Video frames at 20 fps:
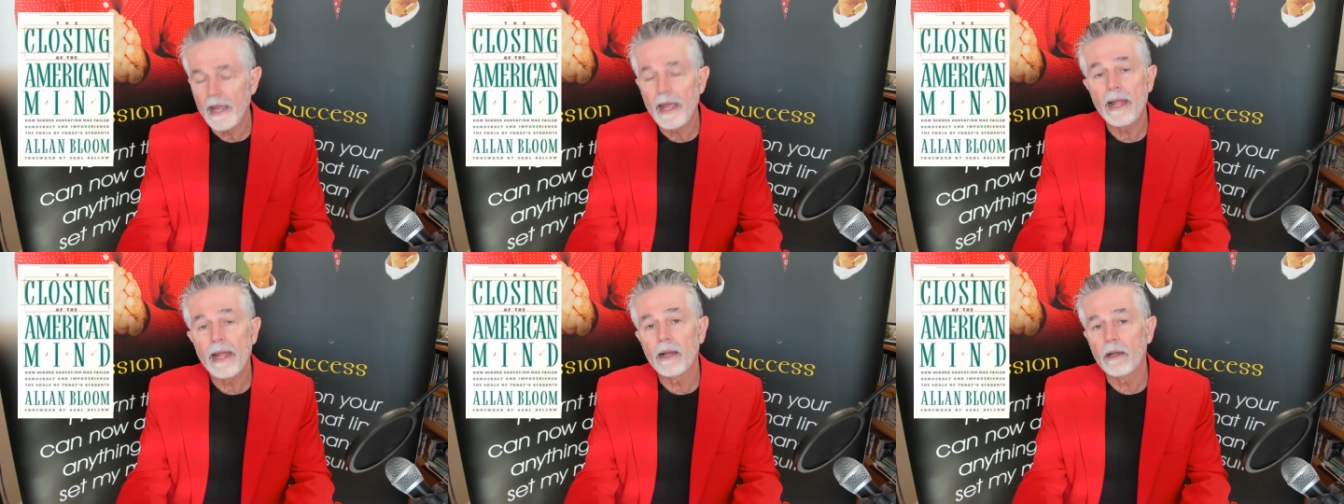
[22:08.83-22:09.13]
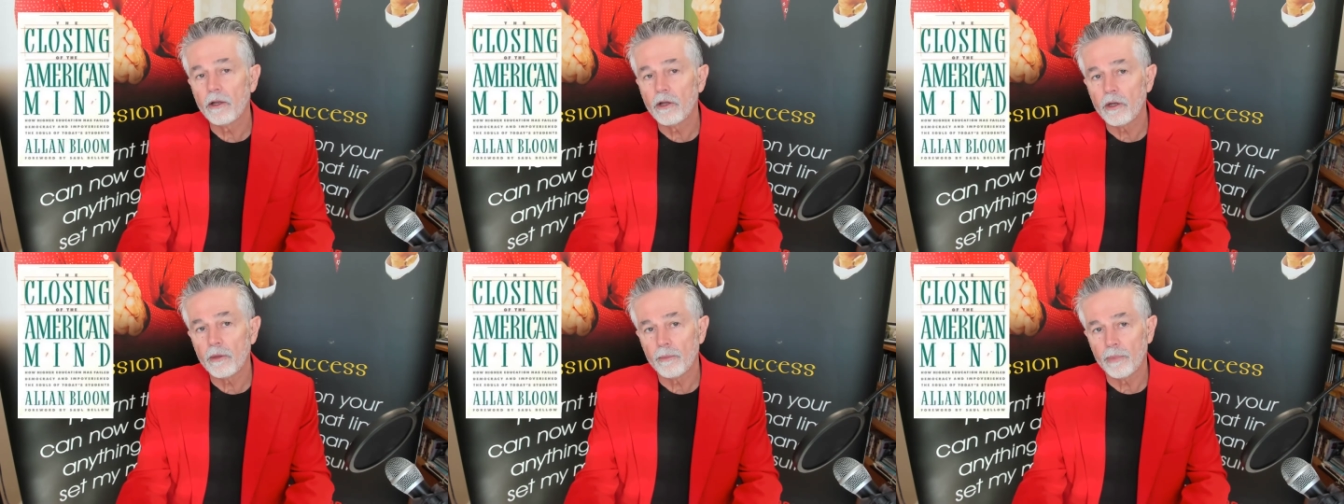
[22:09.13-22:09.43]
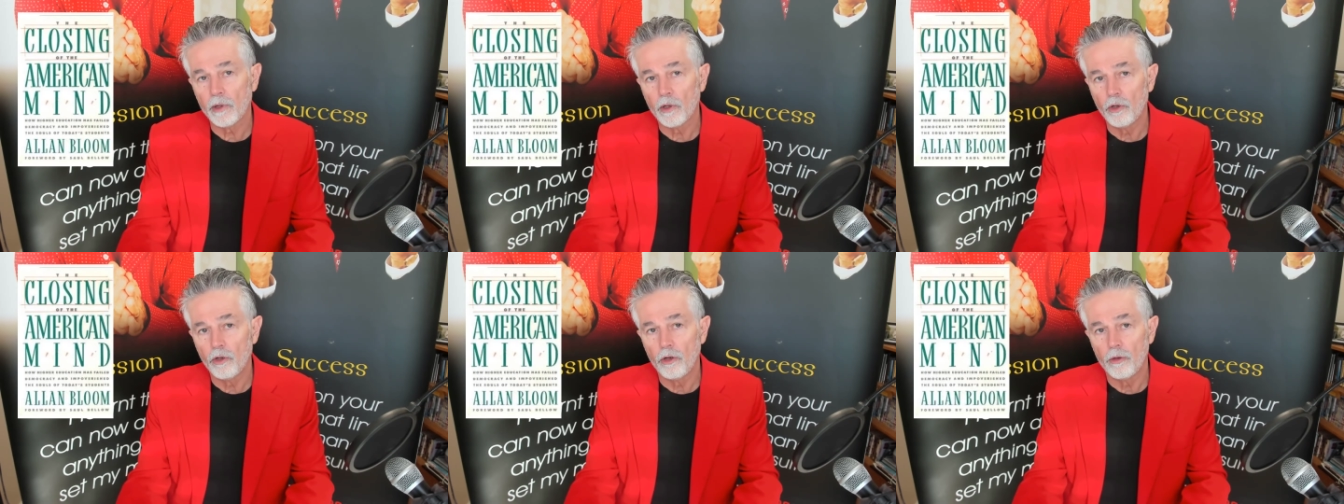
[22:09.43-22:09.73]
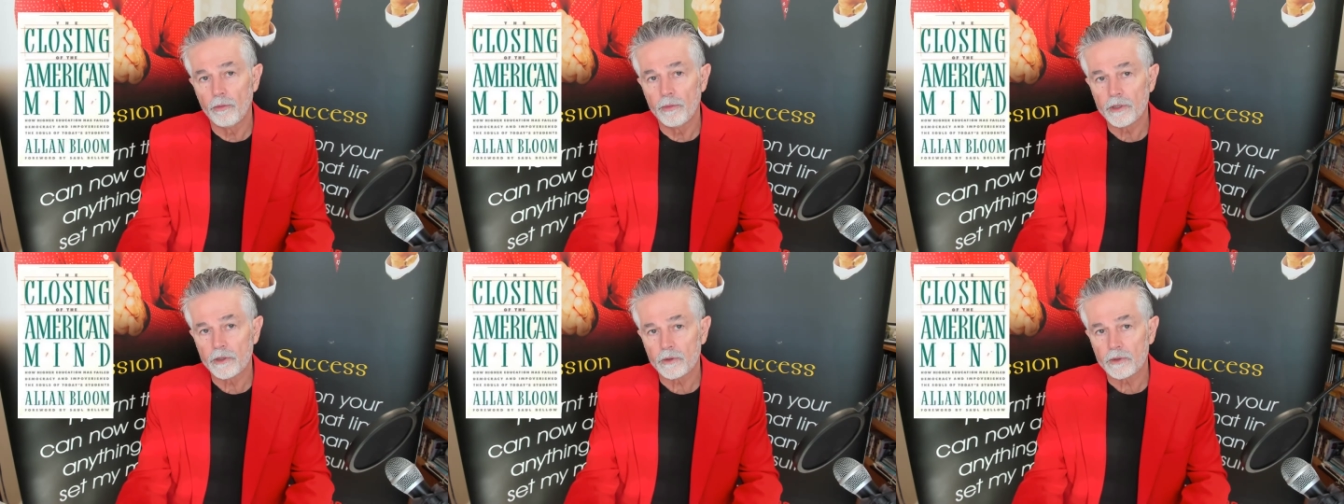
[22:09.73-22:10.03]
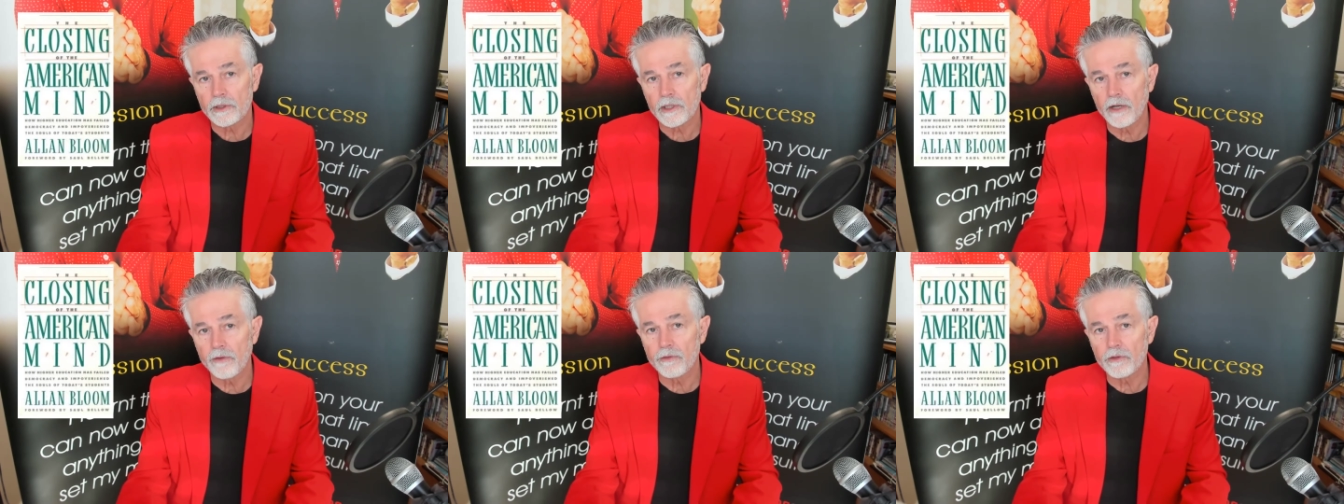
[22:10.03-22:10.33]
Alan Bloom. This
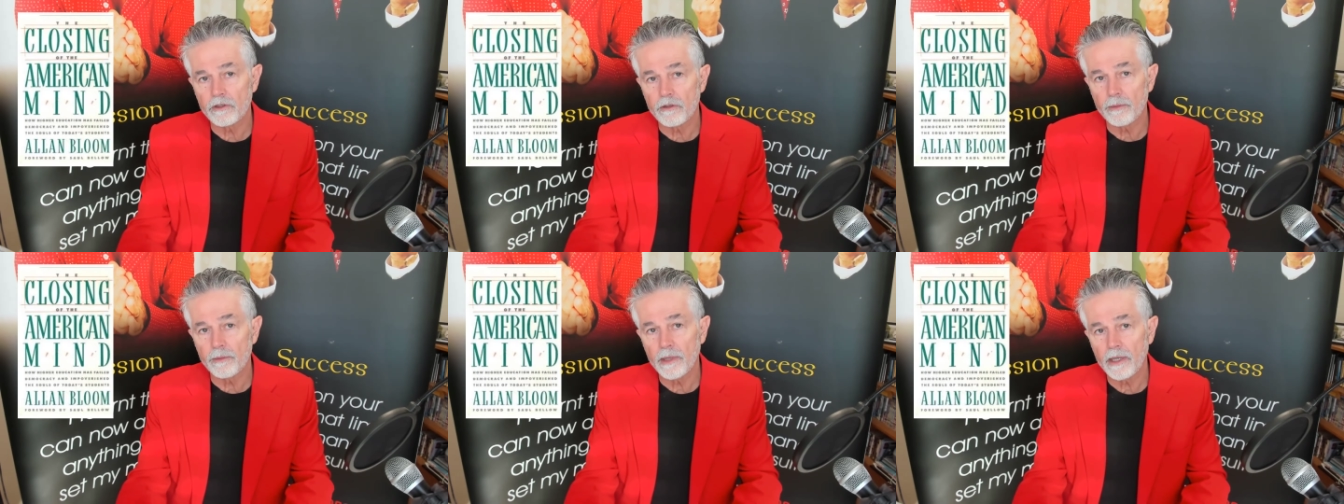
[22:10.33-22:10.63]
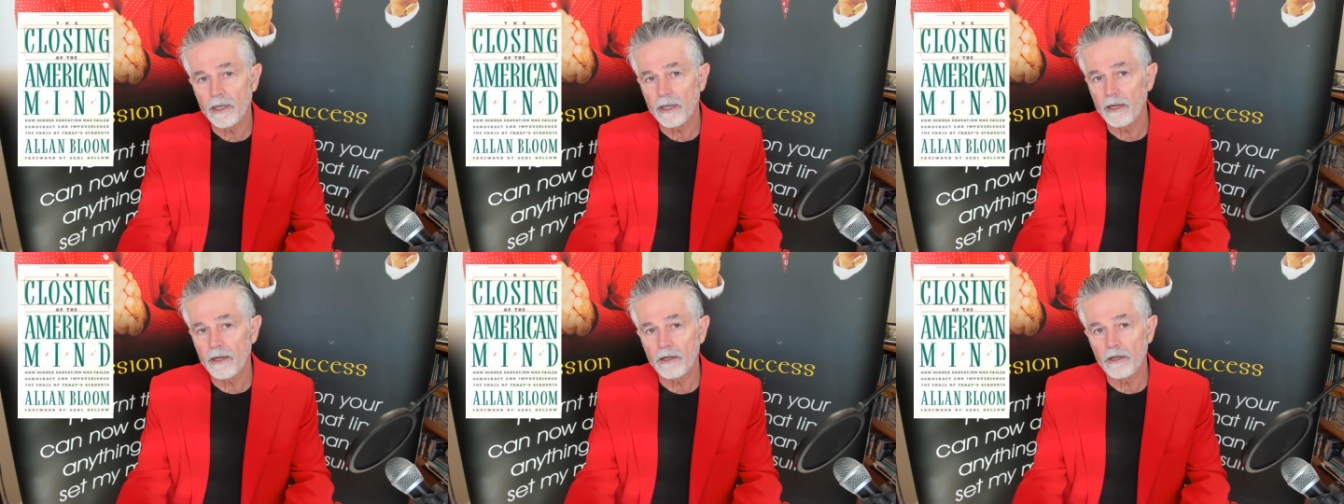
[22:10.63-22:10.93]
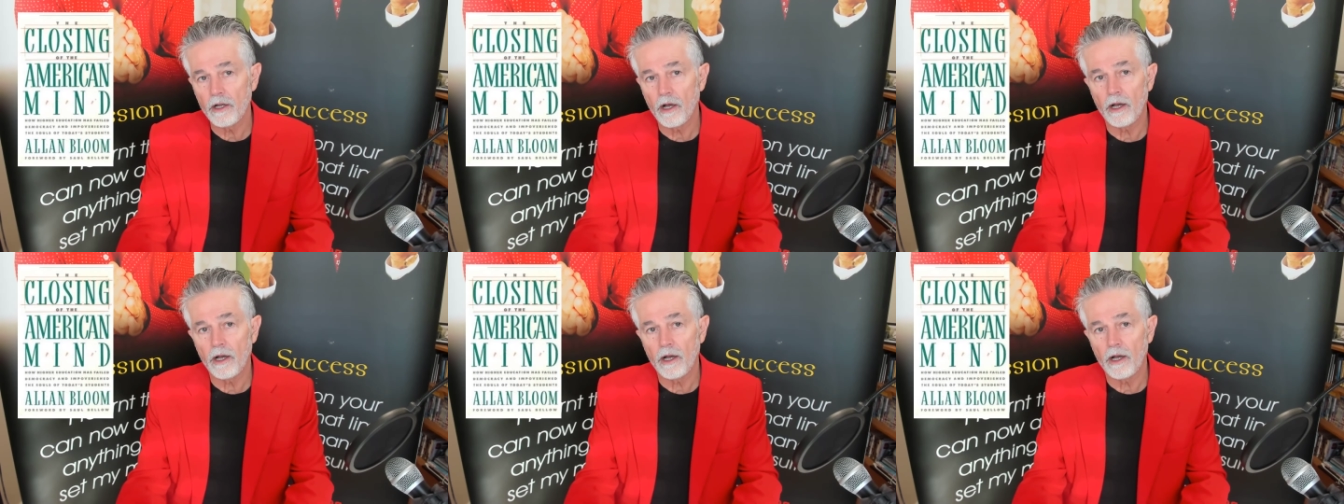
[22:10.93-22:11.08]
was given to me in